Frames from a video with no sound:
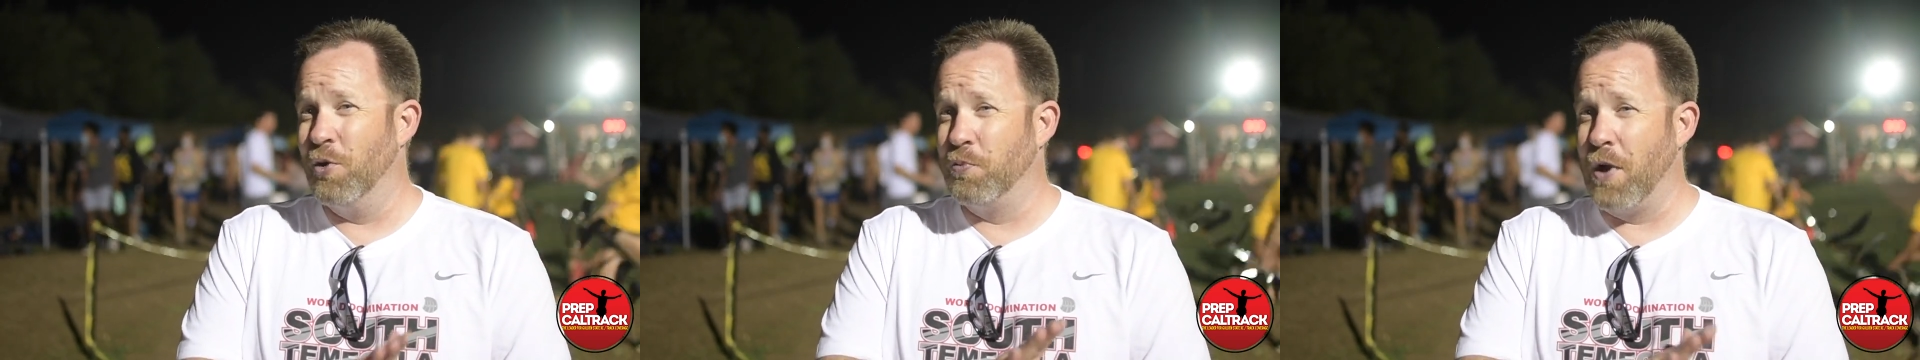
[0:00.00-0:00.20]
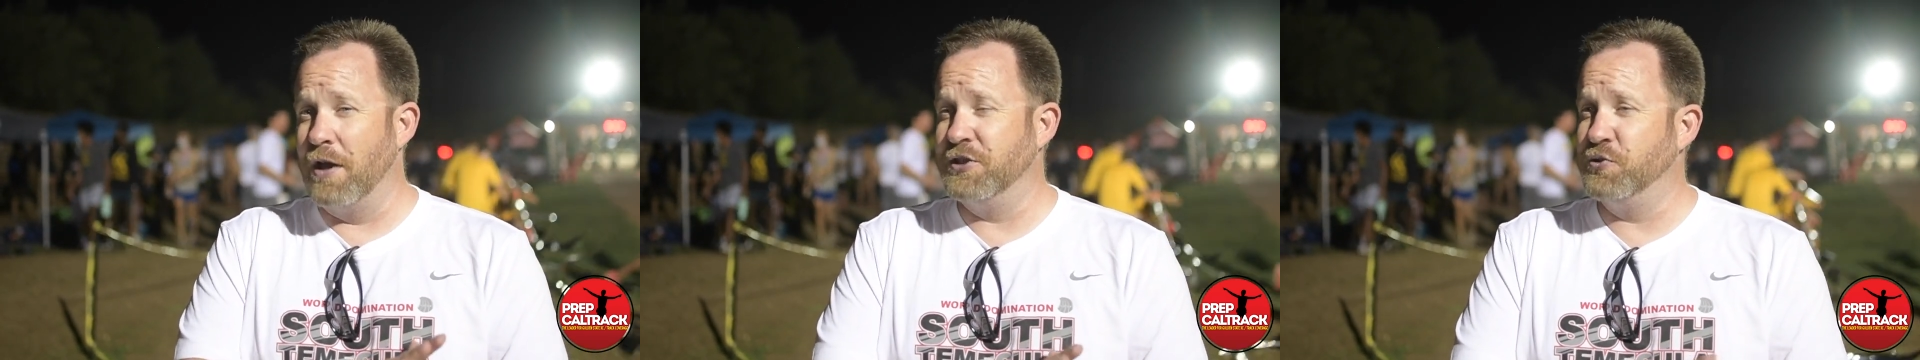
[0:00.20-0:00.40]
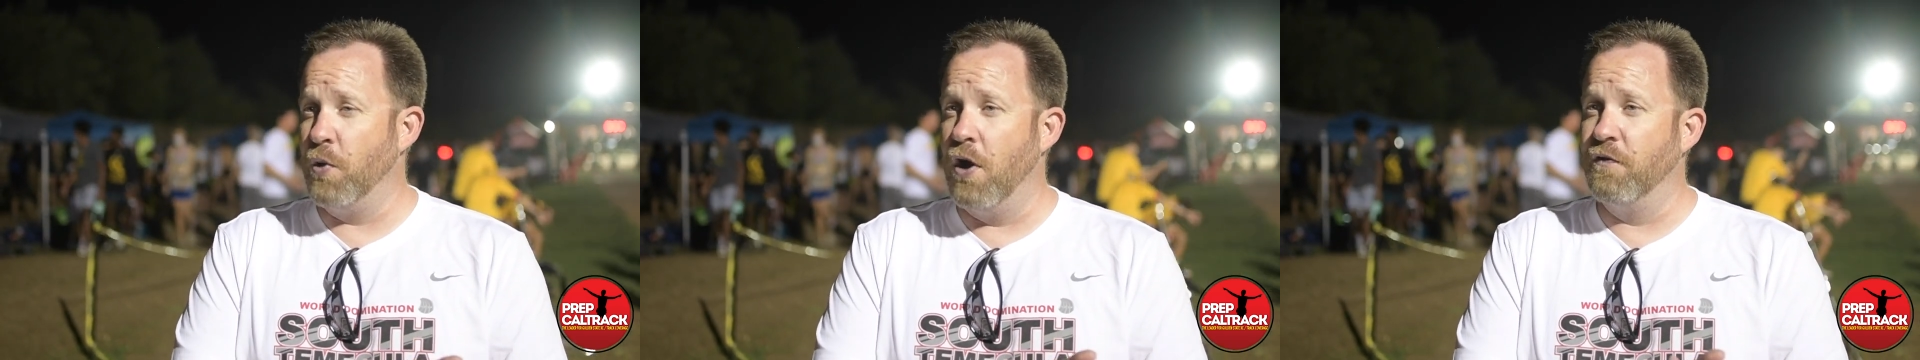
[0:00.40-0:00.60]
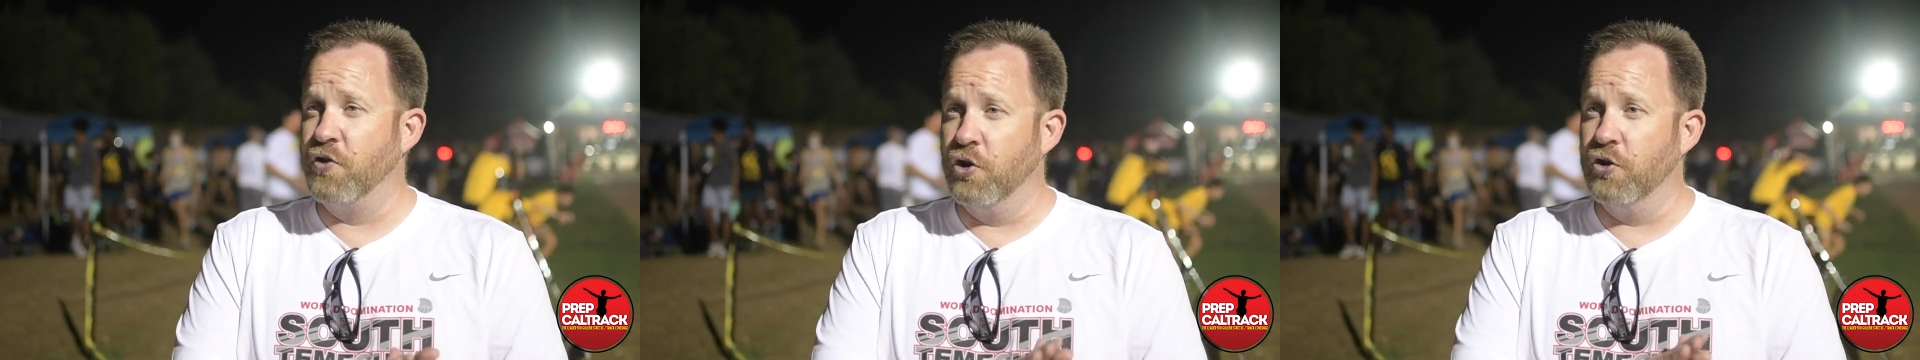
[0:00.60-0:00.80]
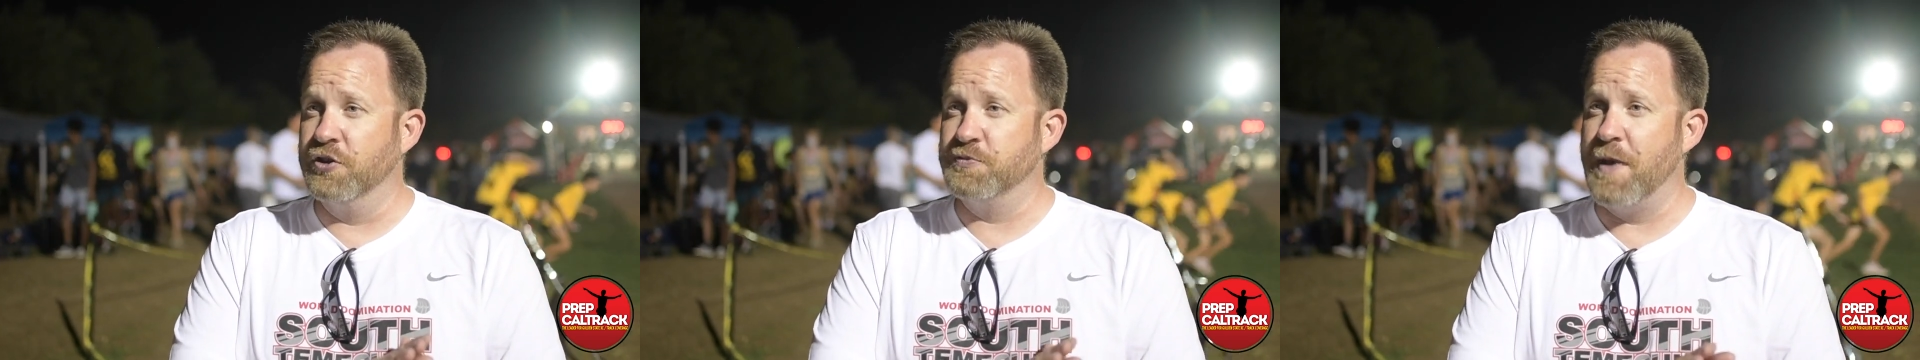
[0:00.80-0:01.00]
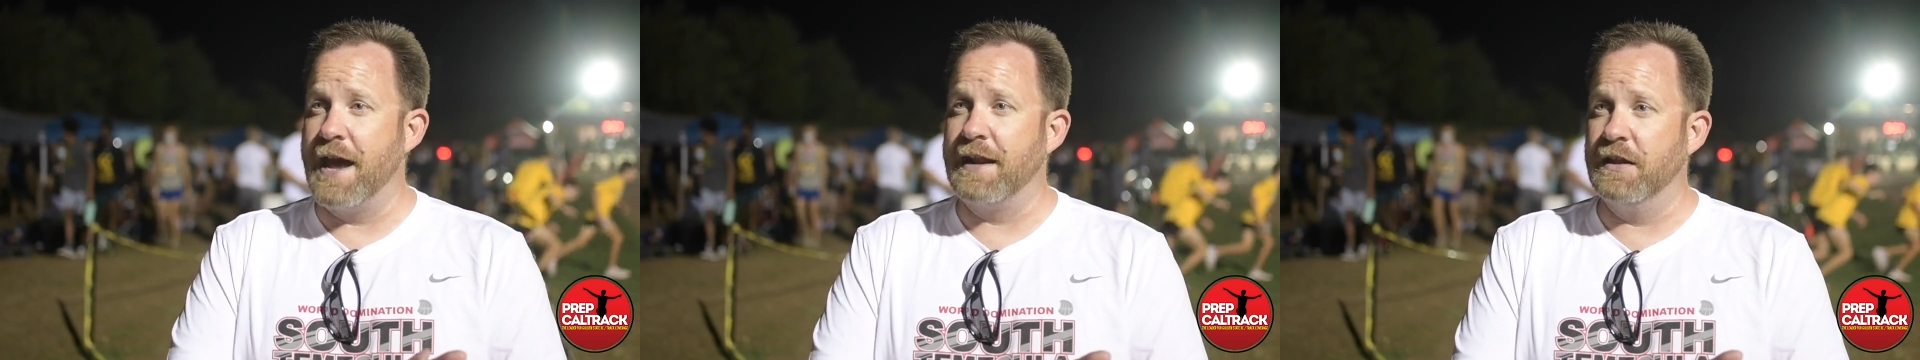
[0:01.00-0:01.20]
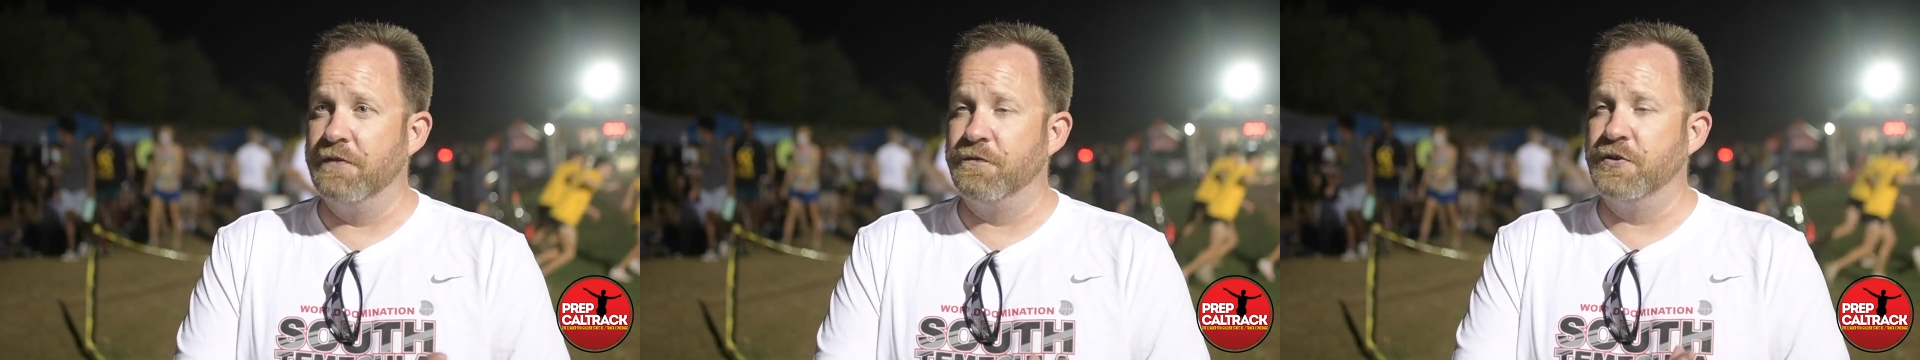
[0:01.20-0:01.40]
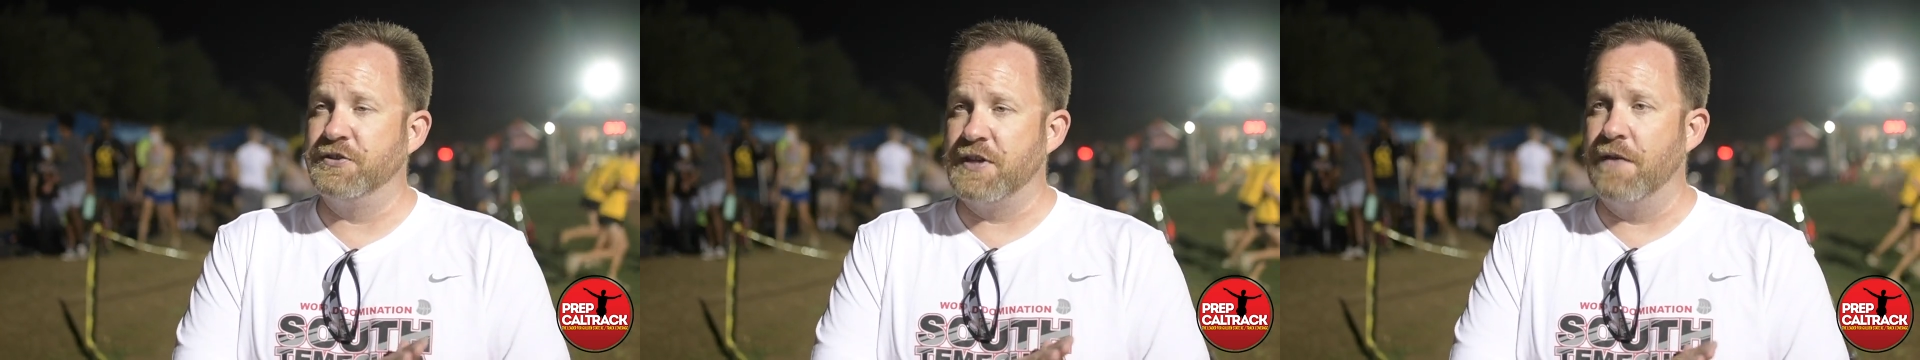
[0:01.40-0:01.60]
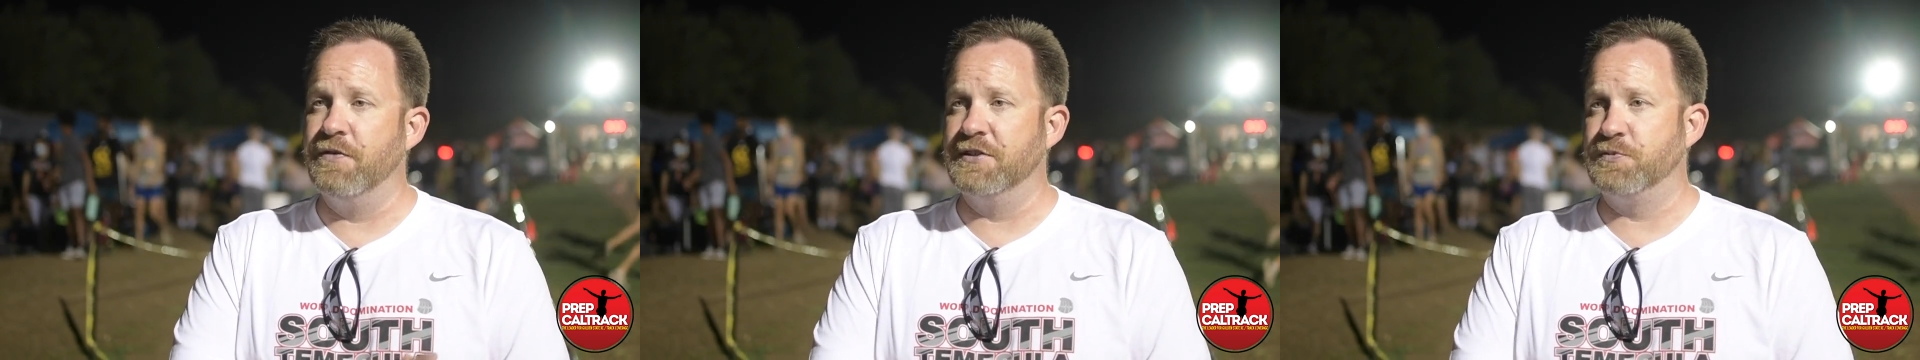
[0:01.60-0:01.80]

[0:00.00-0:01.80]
probably 12 girls battling for seven